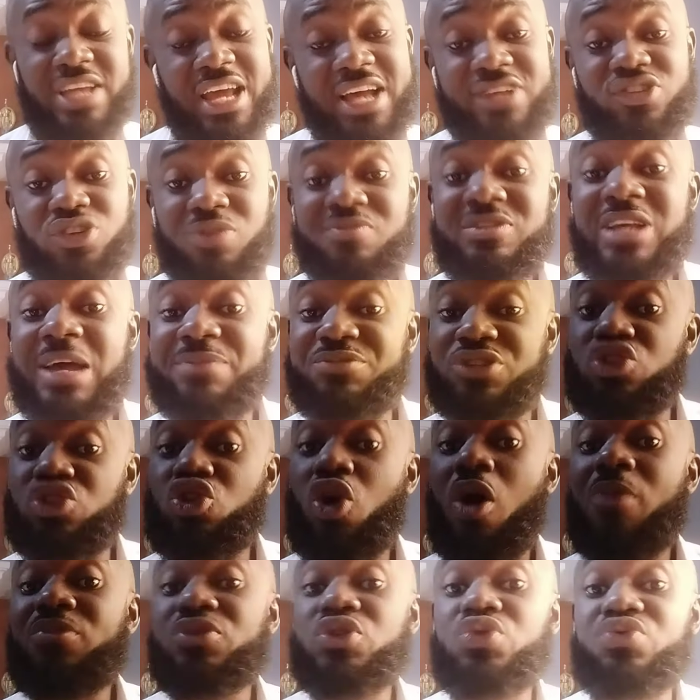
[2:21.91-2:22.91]
Yeah, sometimes it
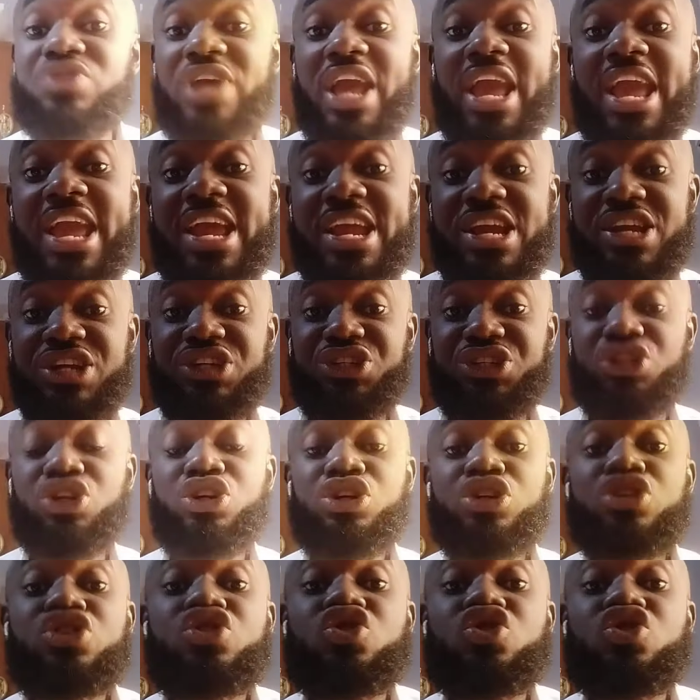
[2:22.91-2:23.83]
comes with age.